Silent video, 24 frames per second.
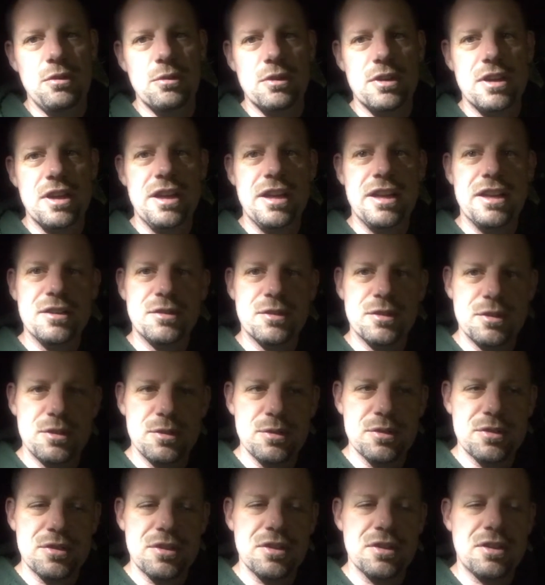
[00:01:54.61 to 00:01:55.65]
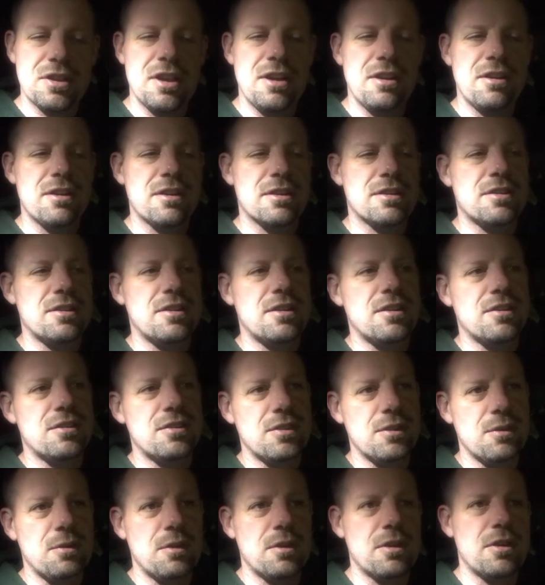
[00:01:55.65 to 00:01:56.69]
were getting introduced to the character,
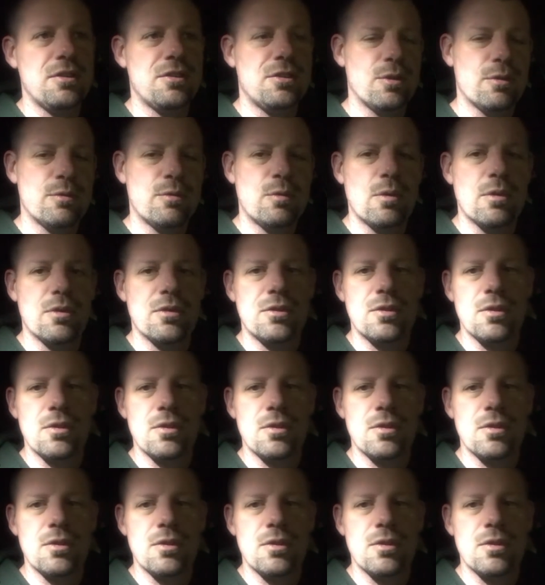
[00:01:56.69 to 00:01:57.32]
so on and so forth.